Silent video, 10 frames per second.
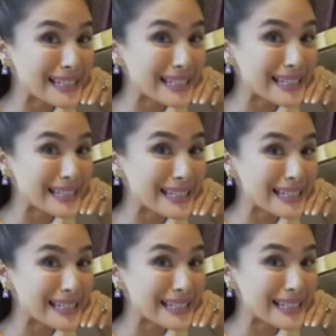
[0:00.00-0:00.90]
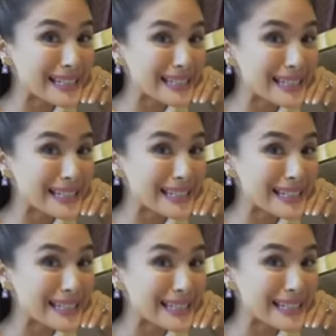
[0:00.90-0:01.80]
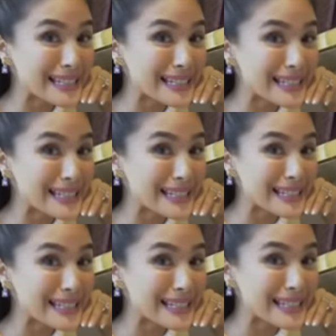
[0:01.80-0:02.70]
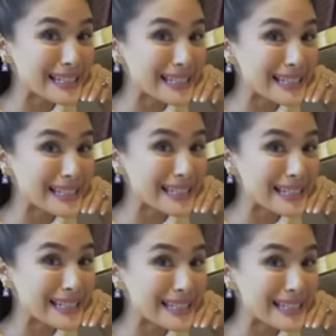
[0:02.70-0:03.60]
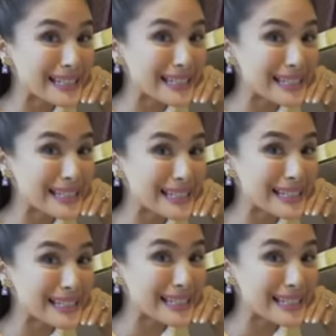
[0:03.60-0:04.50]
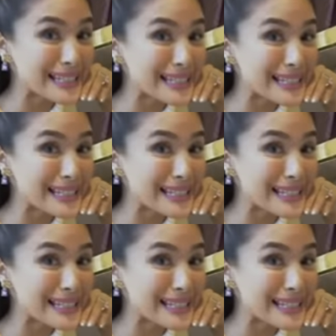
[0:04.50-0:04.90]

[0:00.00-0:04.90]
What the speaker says: This person isn't speaking.